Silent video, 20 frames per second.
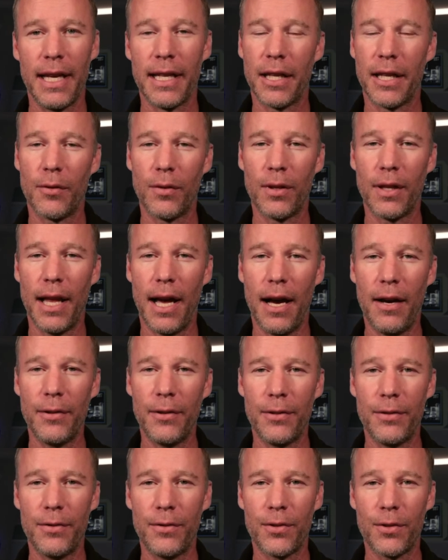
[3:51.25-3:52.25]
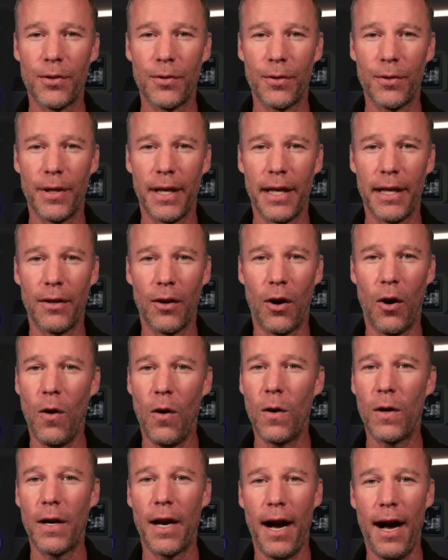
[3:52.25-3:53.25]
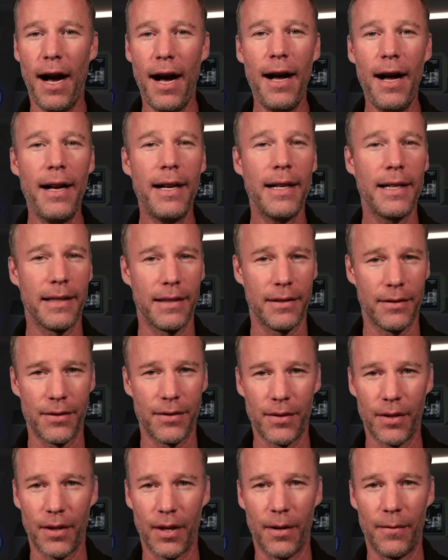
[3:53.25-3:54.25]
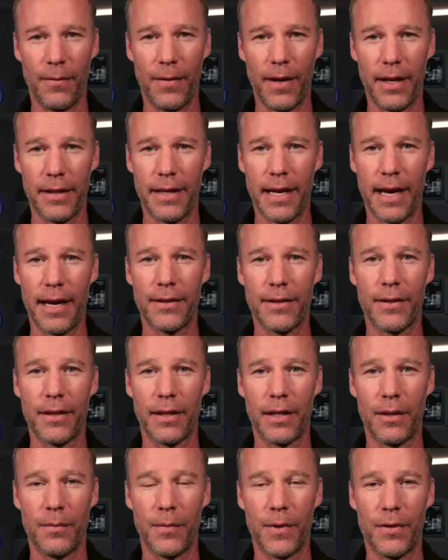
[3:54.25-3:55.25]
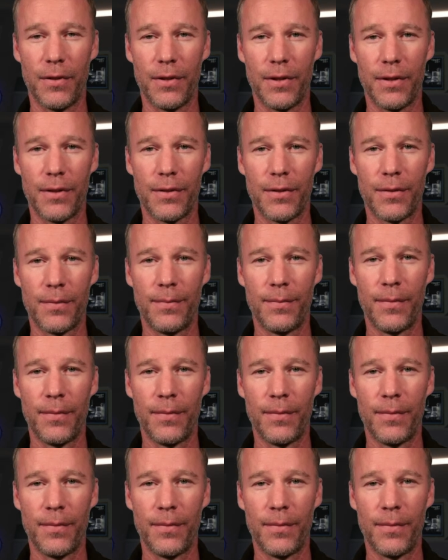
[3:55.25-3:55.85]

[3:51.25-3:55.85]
that allow you to create all kinds of fantastic images.